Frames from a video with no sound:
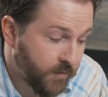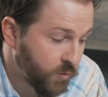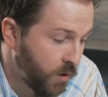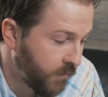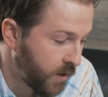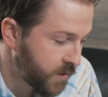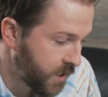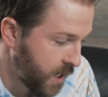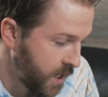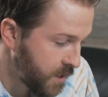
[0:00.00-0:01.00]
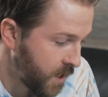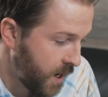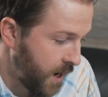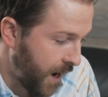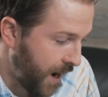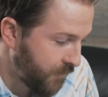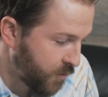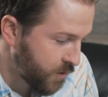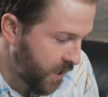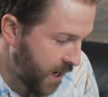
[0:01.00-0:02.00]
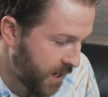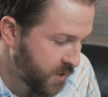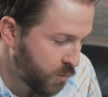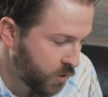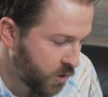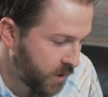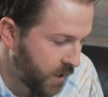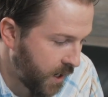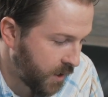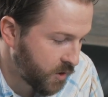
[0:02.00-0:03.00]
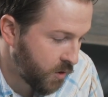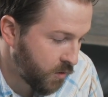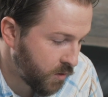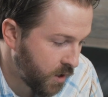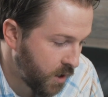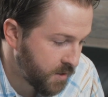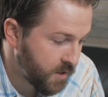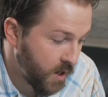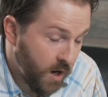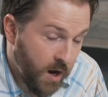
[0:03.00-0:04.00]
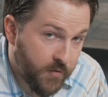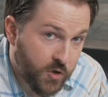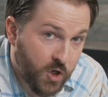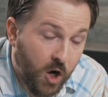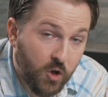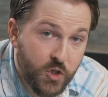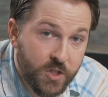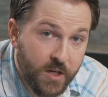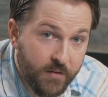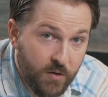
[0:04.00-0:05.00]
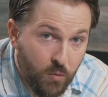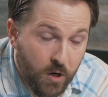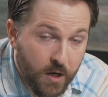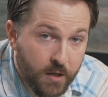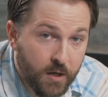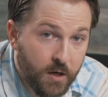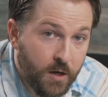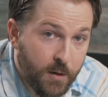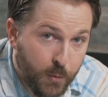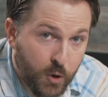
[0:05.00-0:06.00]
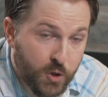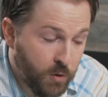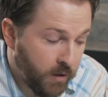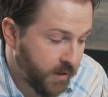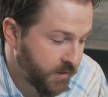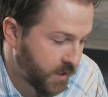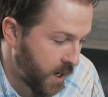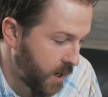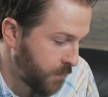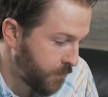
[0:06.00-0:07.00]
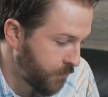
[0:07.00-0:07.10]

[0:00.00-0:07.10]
of 12-ounce cans. After tax, we're looking at a total cost of $1.71 per 12-ounce can.